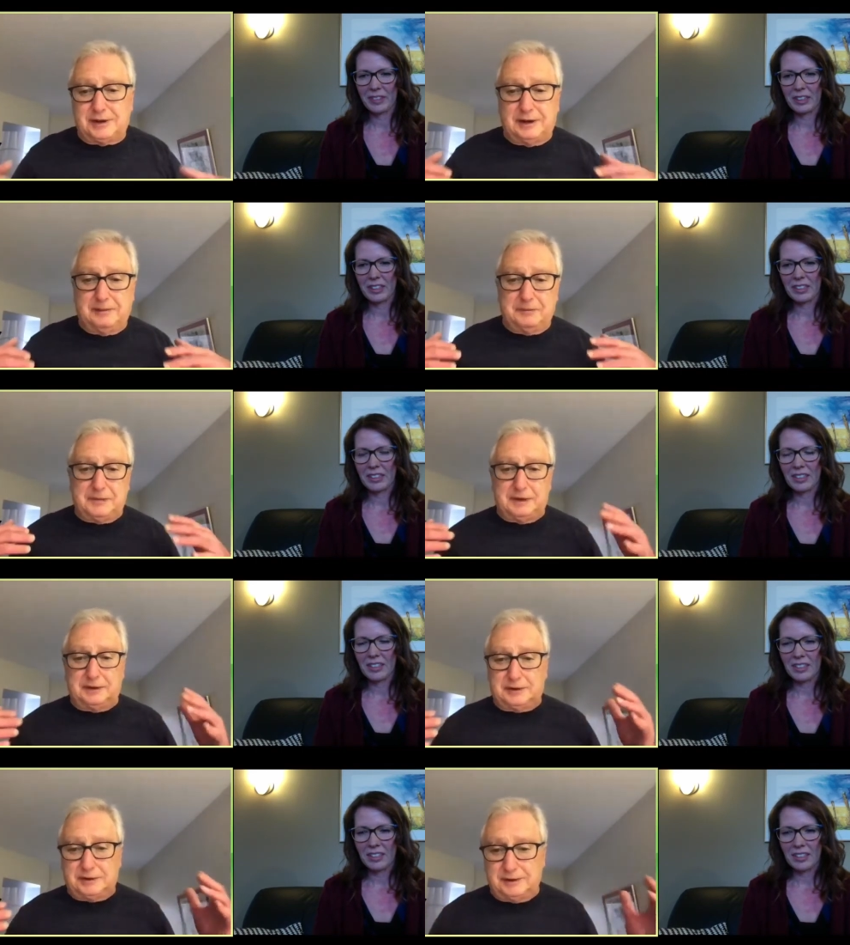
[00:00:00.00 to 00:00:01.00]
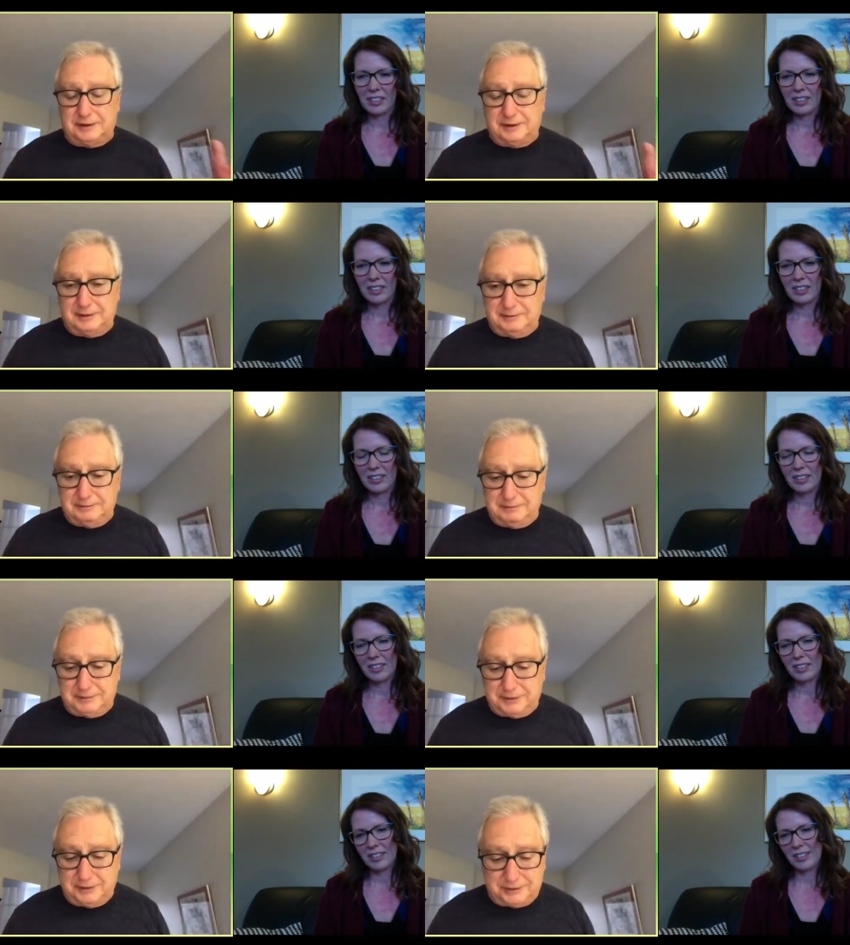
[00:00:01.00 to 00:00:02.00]
Speaker 1: um, it's uh,
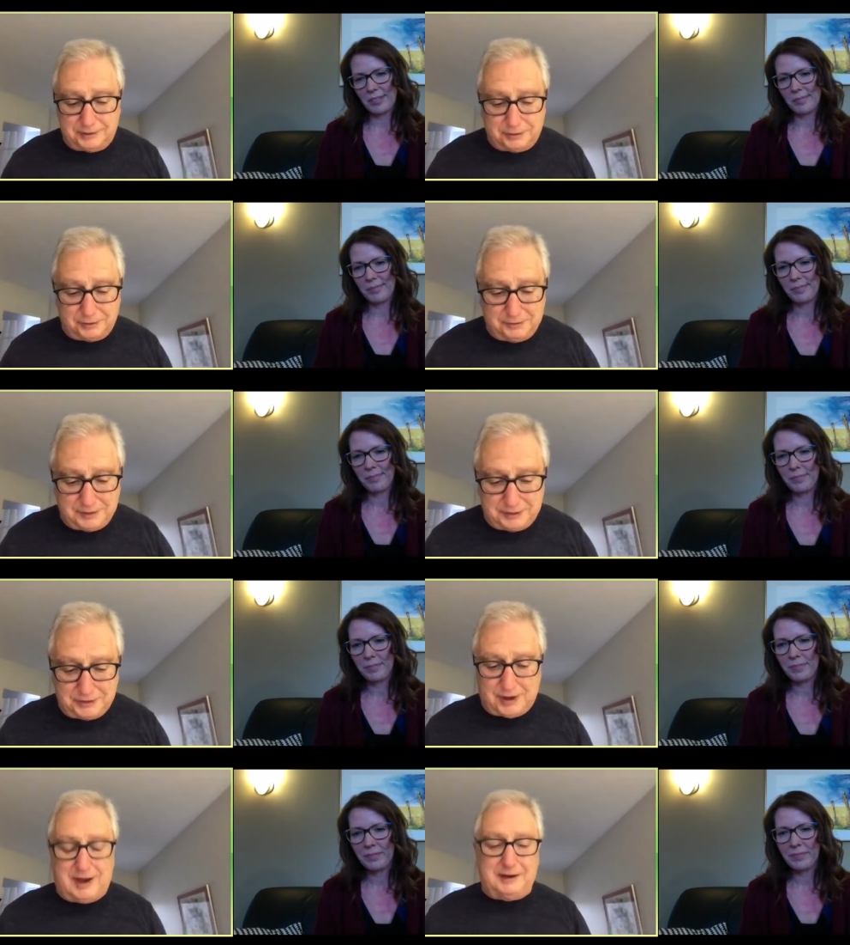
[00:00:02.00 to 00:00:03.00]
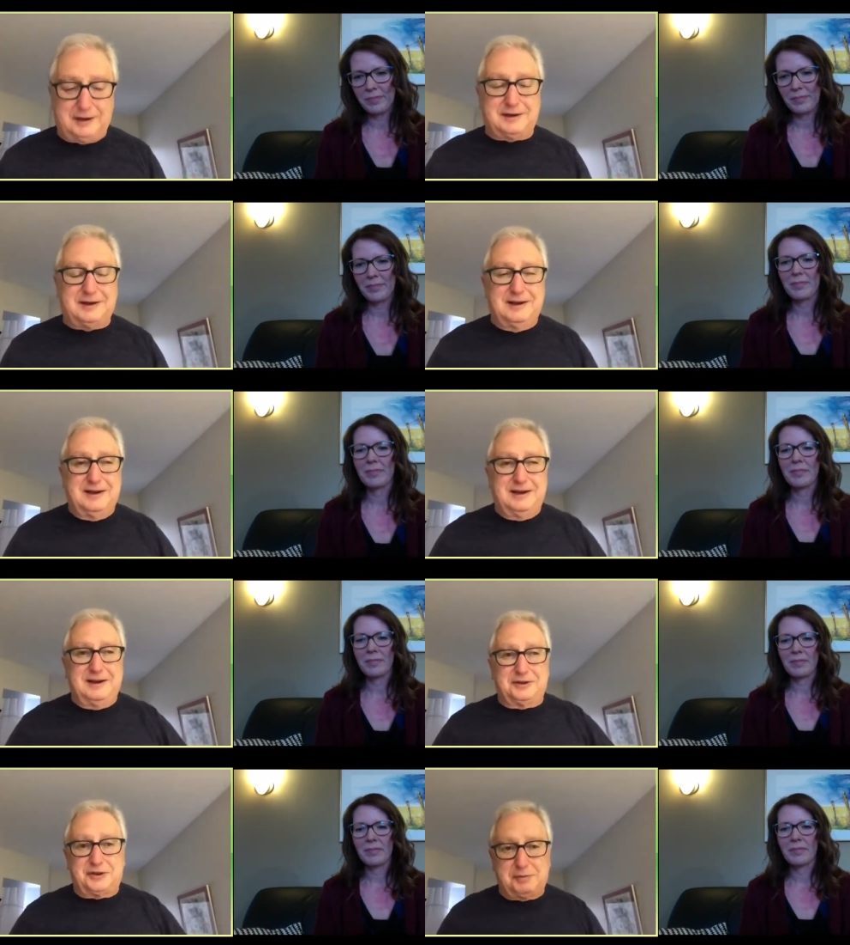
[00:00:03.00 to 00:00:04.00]
it's sort of exotic.
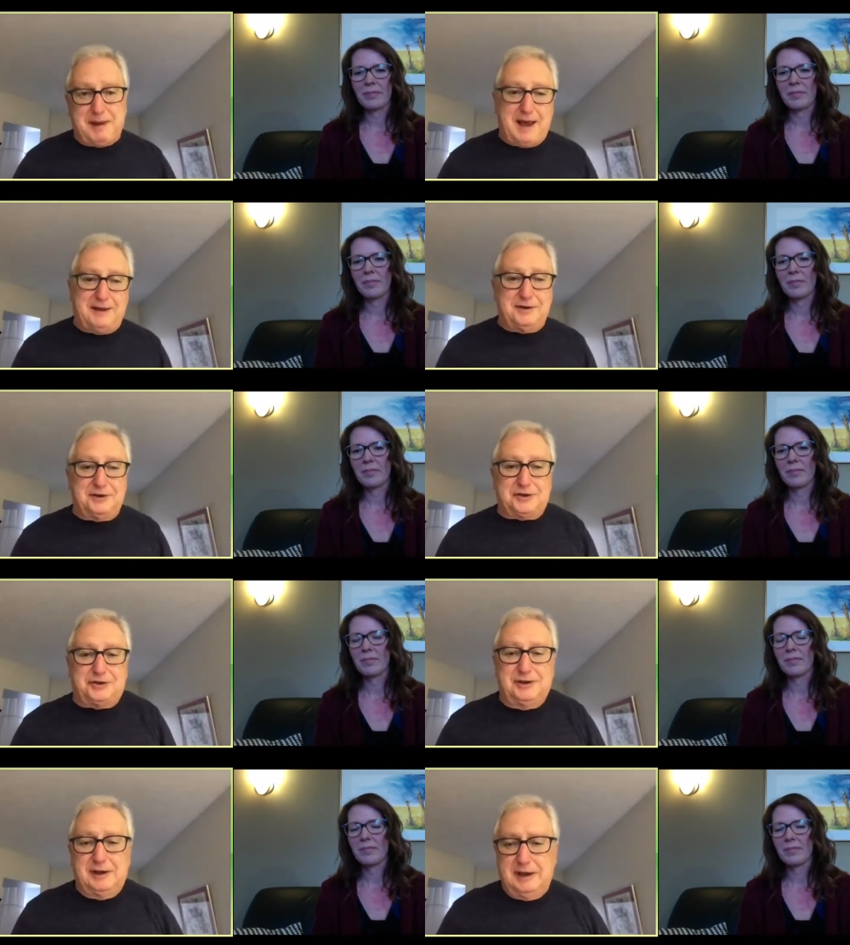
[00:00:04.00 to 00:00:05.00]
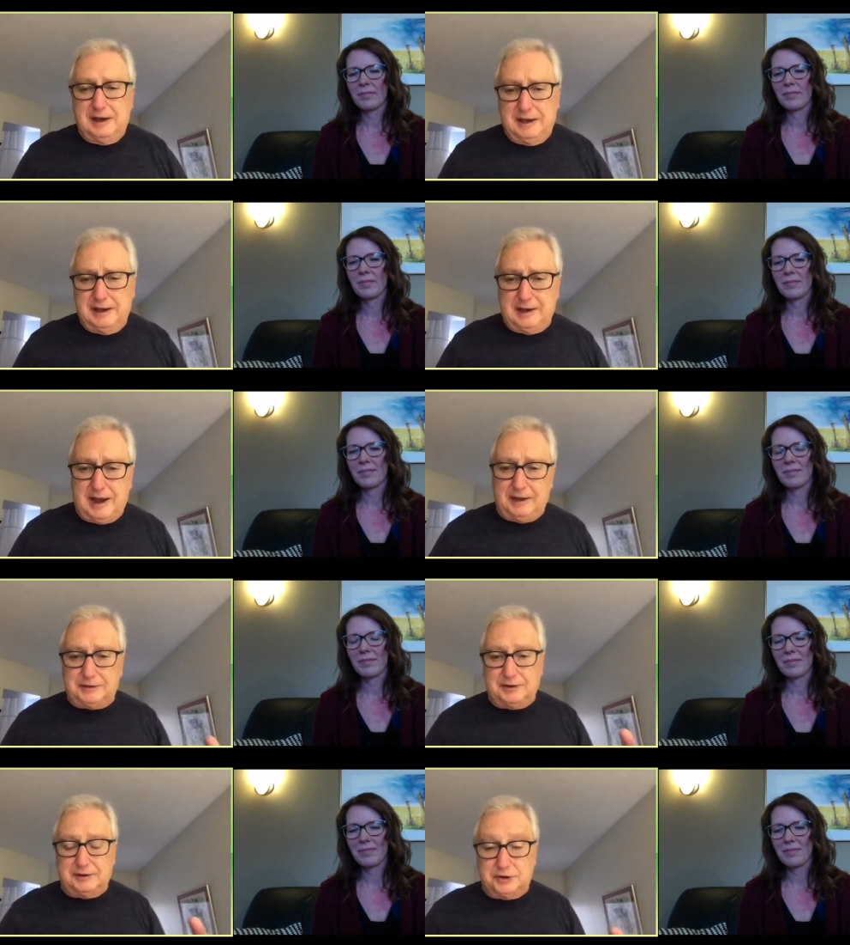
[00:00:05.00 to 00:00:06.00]
It's Spanish. It
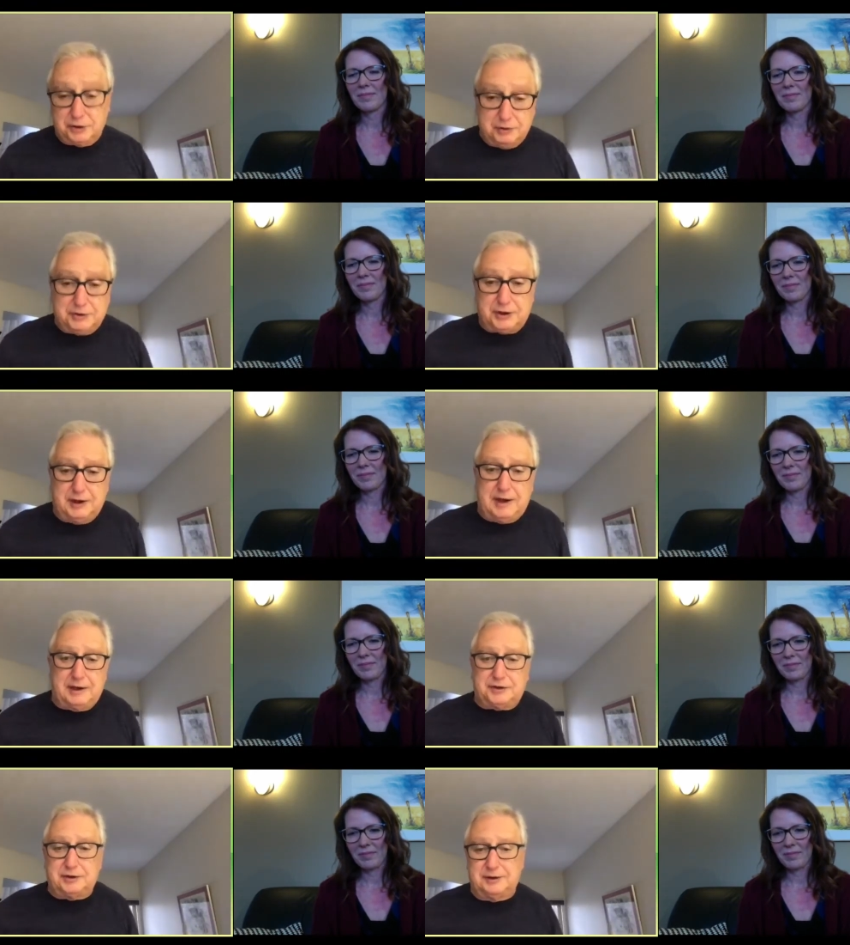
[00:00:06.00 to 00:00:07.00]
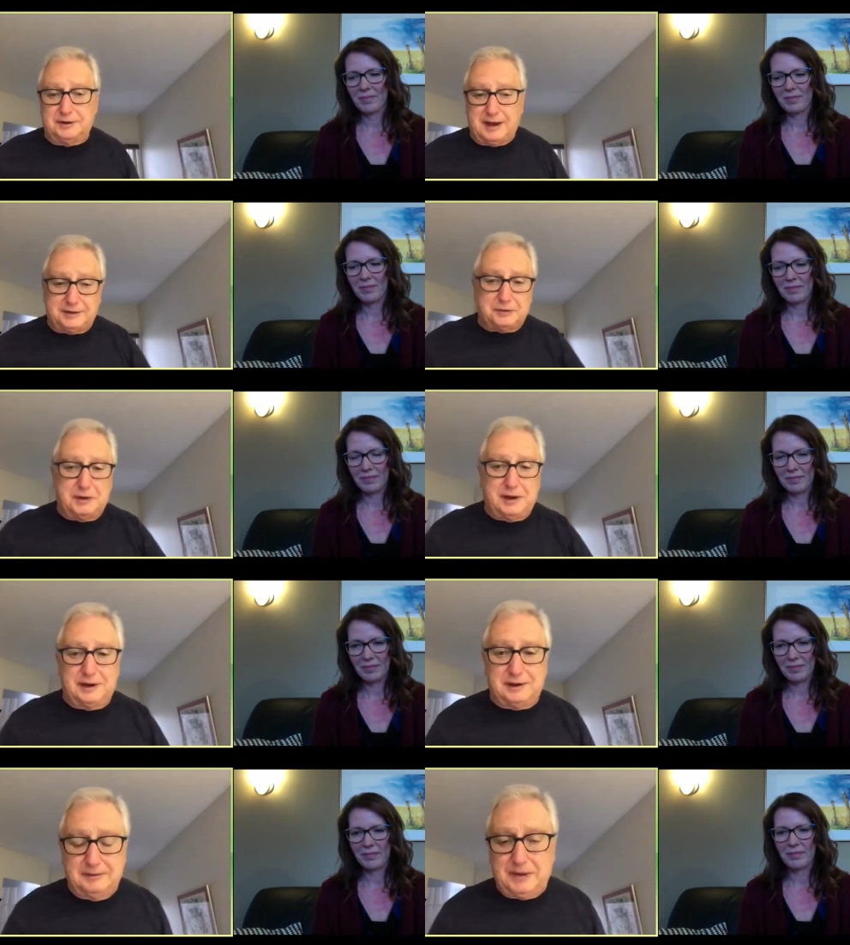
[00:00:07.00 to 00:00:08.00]
has a Jewish connection, and that's
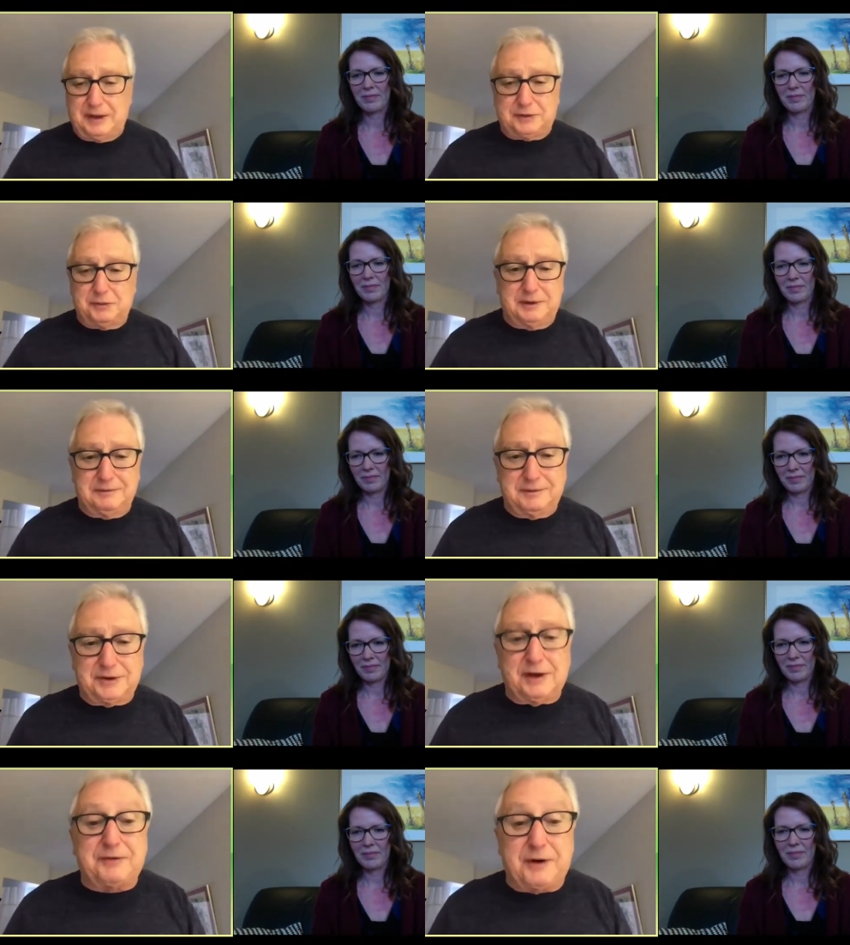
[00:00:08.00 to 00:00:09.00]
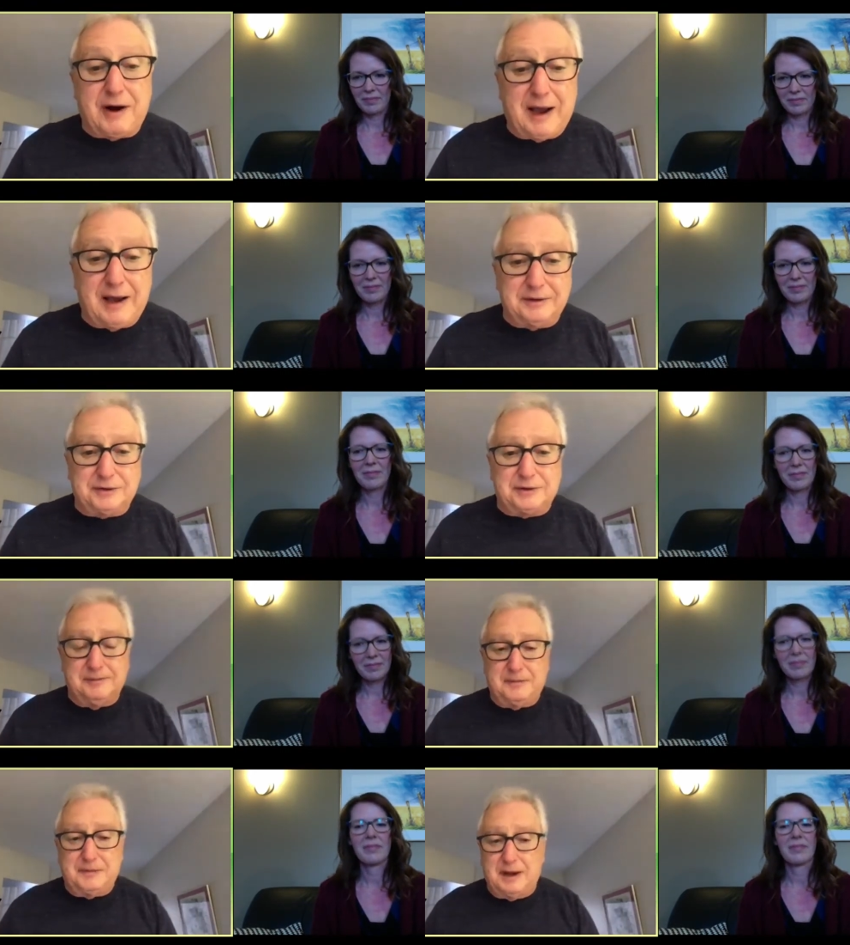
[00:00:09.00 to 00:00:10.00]
why that's what Sepharad has
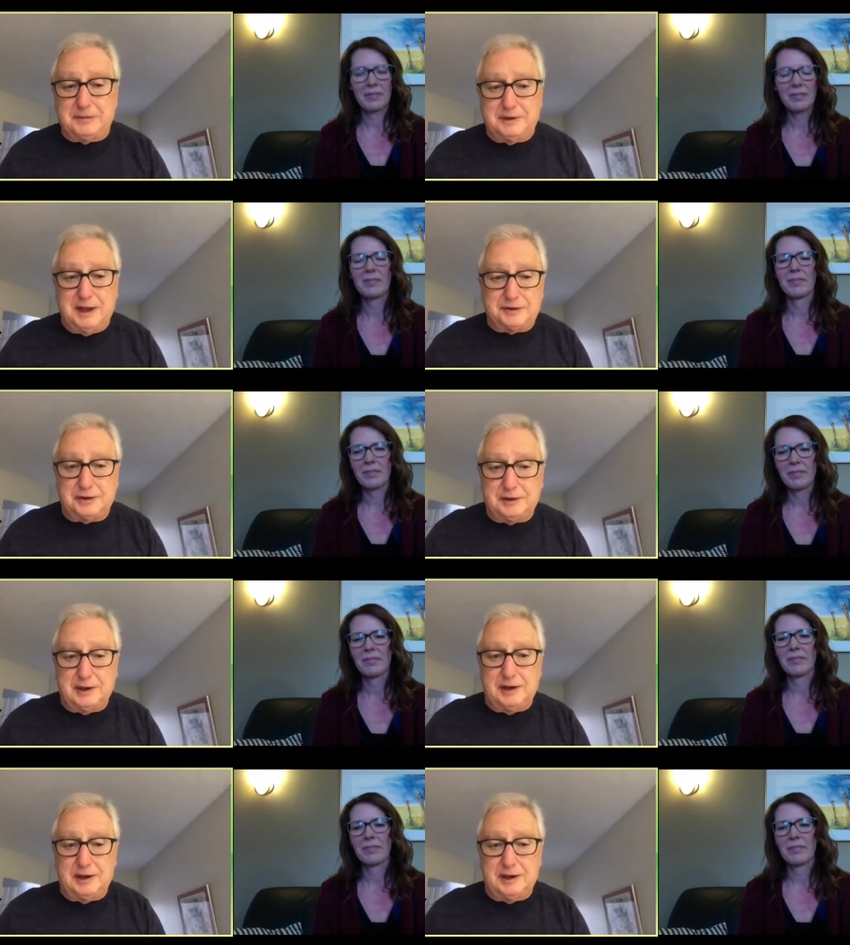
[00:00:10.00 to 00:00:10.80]
come to designate.